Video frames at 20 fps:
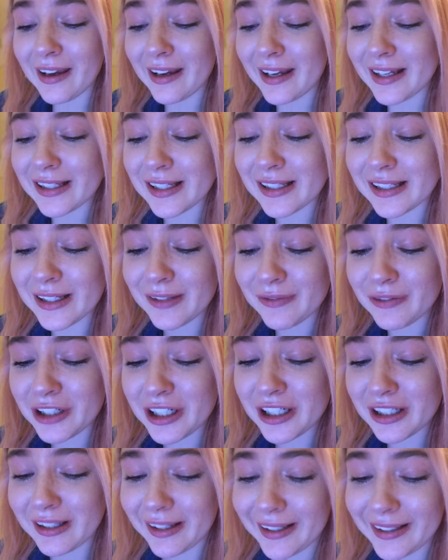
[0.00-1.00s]
It's as if
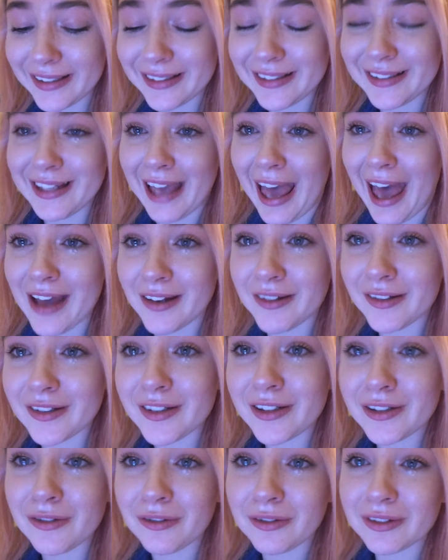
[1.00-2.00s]
she's like dead.
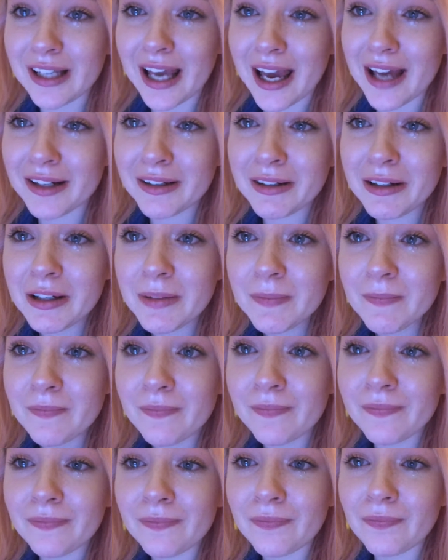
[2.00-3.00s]
She's not dead,
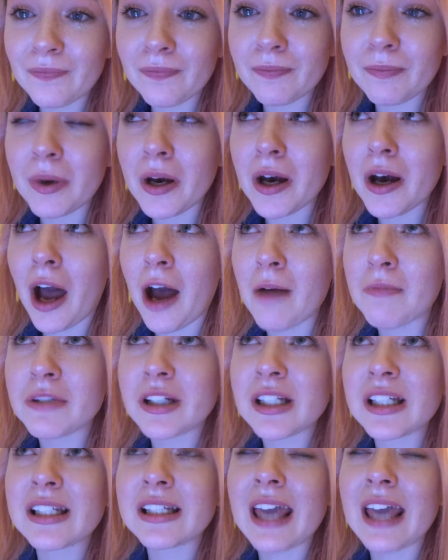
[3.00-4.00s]
but I'm
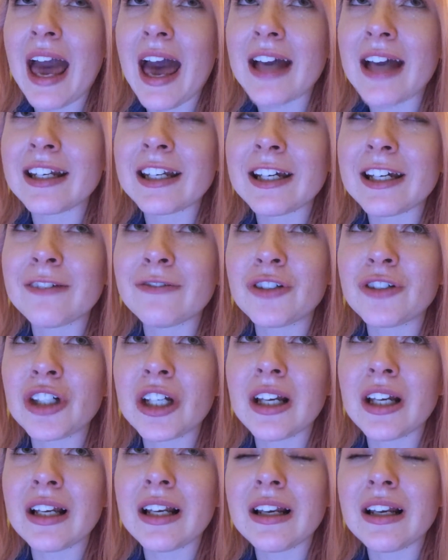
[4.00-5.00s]
just scared if
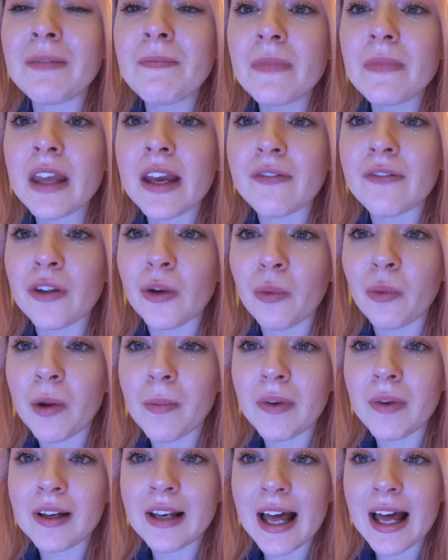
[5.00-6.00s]
the
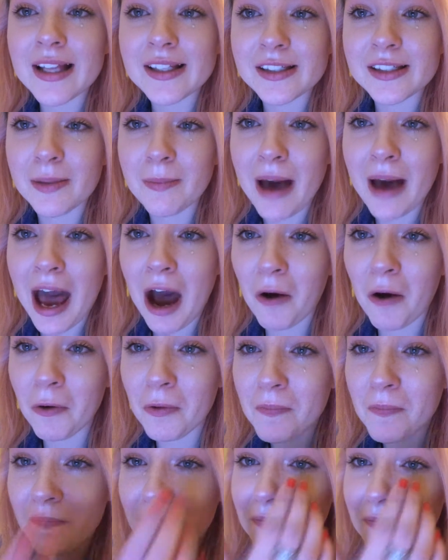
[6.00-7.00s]
woman lets them
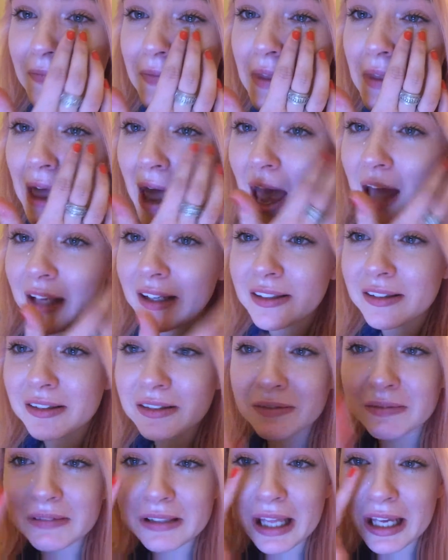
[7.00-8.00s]
out and
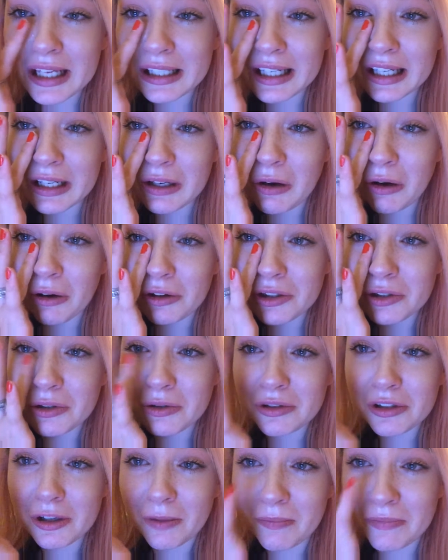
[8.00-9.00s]
they get lost
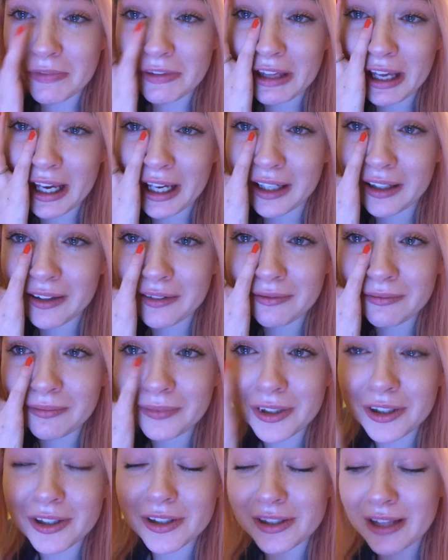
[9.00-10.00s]
or something,
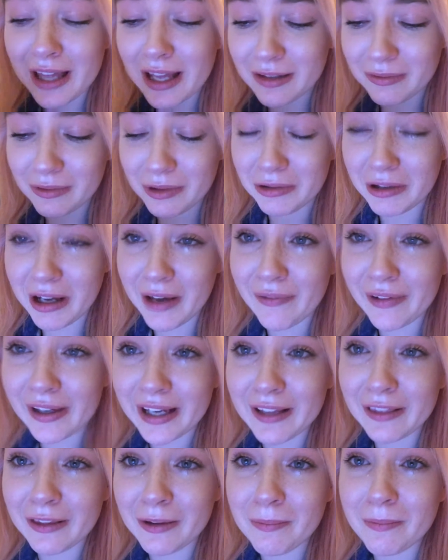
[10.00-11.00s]
because then we'll never
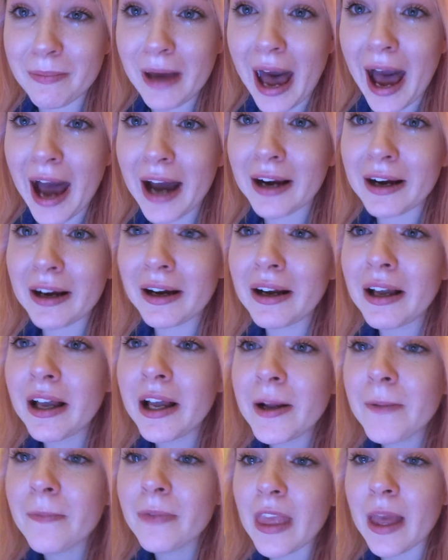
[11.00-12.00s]
get them back.
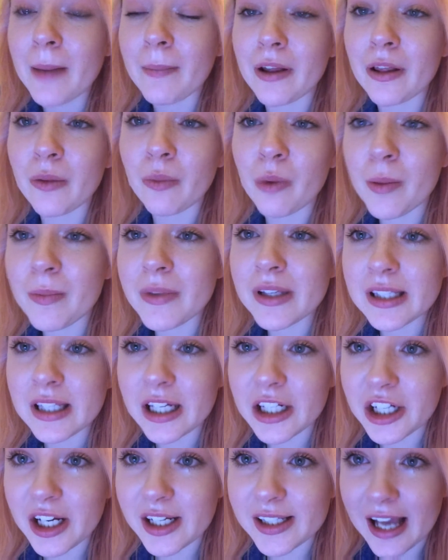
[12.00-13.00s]
But the woman
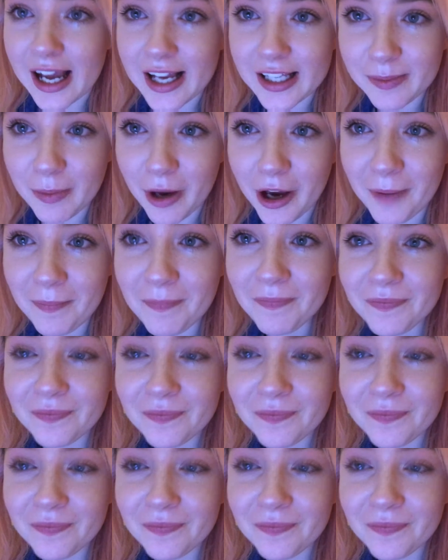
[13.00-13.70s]
says she has asthma,